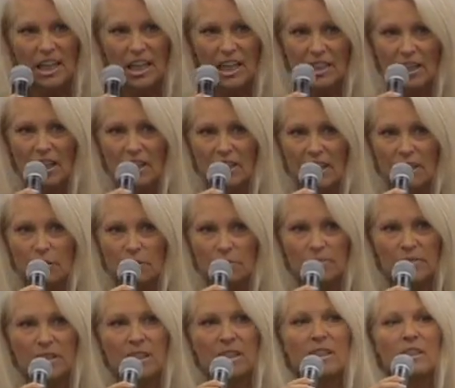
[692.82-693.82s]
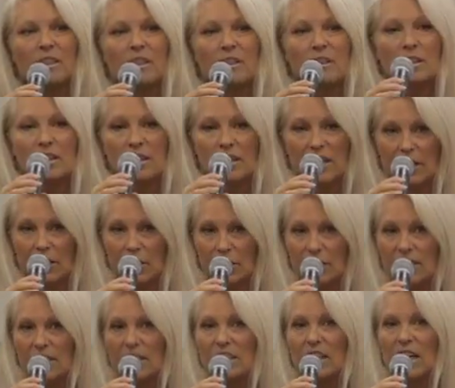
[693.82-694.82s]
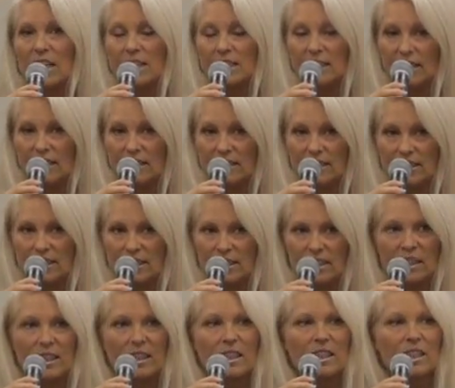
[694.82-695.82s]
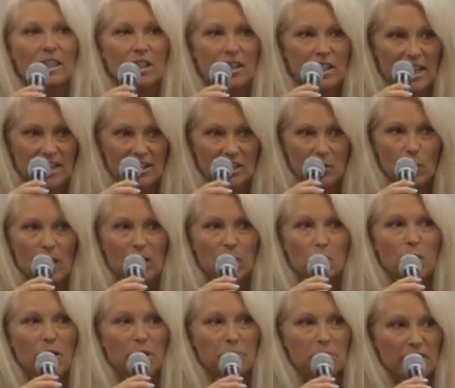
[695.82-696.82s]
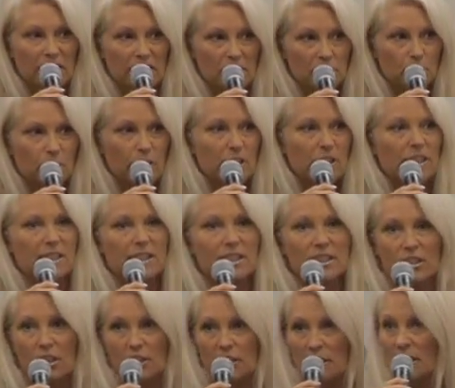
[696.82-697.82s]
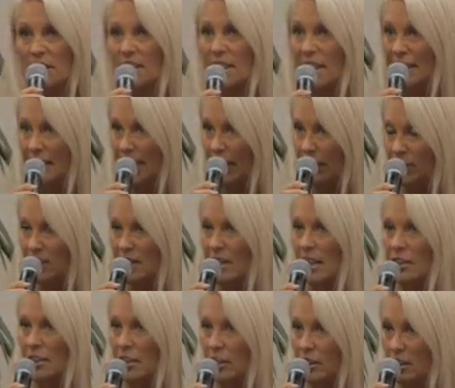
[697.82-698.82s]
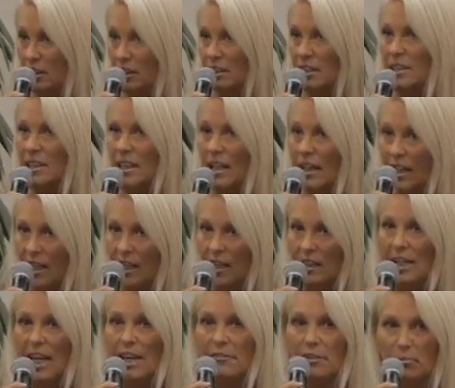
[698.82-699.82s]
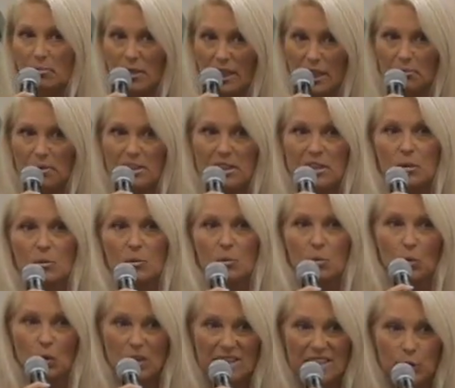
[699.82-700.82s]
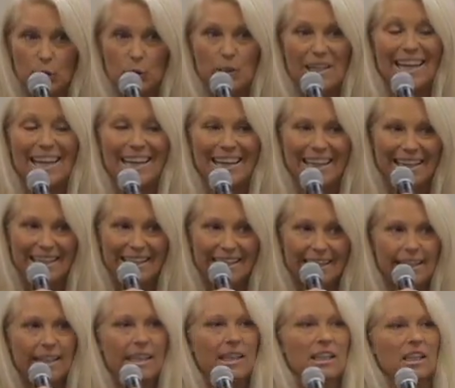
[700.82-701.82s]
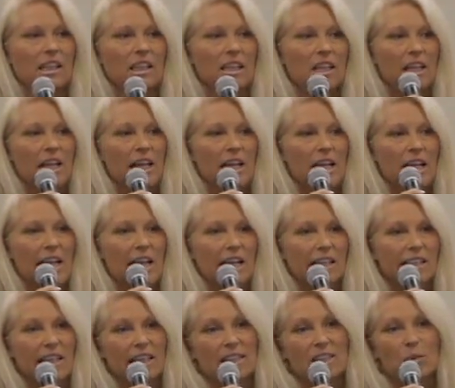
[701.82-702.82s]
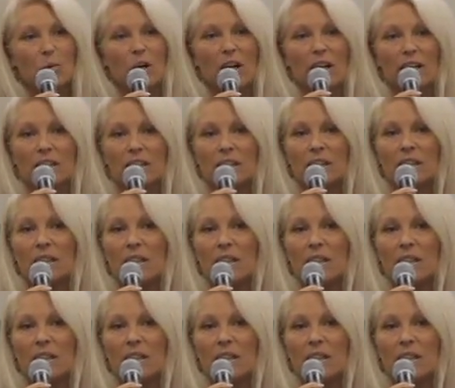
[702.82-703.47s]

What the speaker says: I got out. Then there's the 90s. That's when women really started the daycare centers, and having babies was okay. And guess what?